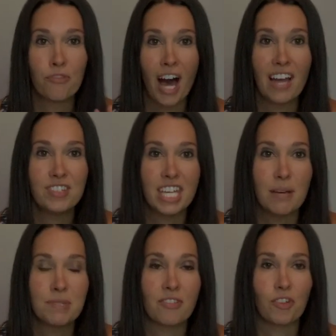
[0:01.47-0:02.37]
5
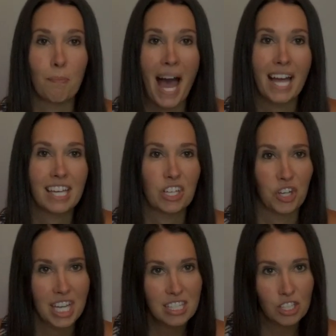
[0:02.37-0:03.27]
tips for packing your
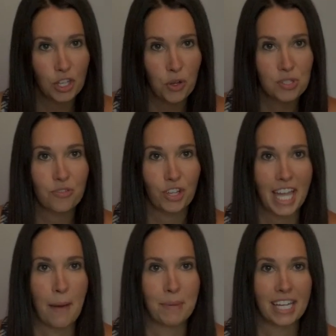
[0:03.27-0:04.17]
kids' clothes for
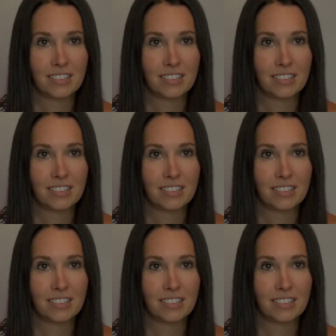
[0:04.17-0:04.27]
camping.